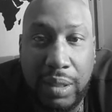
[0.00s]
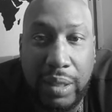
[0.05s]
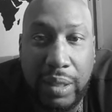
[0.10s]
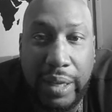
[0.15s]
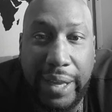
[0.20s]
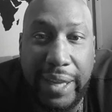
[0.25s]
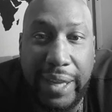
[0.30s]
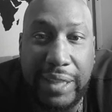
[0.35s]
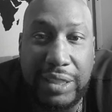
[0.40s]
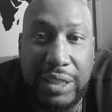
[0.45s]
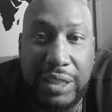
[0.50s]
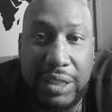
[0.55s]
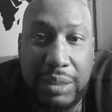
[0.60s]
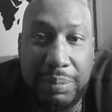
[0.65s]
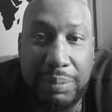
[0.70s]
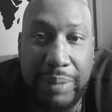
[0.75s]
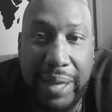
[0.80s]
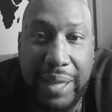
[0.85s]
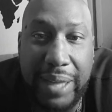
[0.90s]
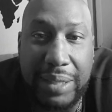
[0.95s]
Asians
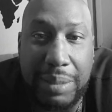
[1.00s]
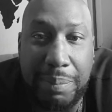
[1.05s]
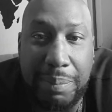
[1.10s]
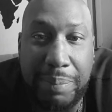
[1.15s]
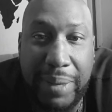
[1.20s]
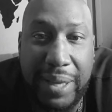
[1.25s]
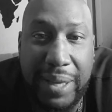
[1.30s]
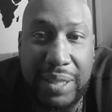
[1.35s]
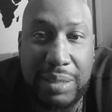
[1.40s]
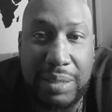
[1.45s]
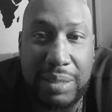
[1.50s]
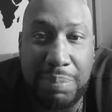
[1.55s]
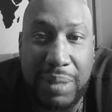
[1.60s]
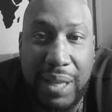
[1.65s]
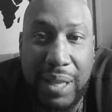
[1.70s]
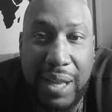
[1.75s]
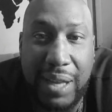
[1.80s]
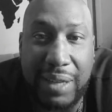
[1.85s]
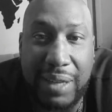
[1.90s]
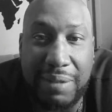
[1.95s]
made the best
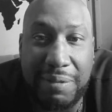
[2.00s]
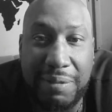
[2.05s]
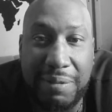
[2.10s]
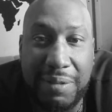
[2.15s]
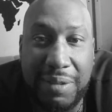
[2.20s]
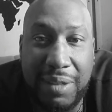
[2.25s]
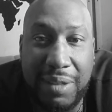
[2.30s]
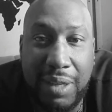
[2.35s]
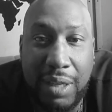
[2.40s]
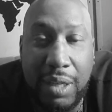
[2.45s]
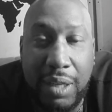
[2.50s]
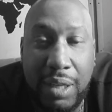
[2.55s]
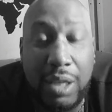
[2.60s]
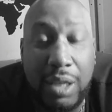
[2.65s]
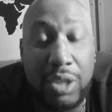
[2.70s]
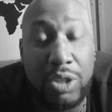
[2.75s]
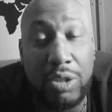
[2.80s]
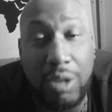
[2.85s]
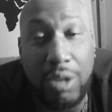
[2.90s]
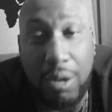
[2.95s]
block.
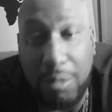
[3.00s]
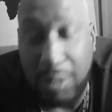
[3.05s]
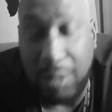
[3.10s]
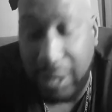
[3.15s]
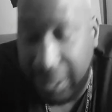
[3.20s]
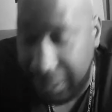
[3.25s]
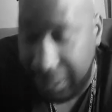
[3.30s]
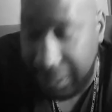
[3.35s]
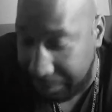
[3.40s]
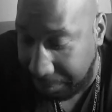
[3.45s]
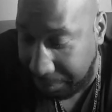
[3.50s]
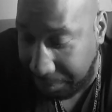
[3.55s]
You know what?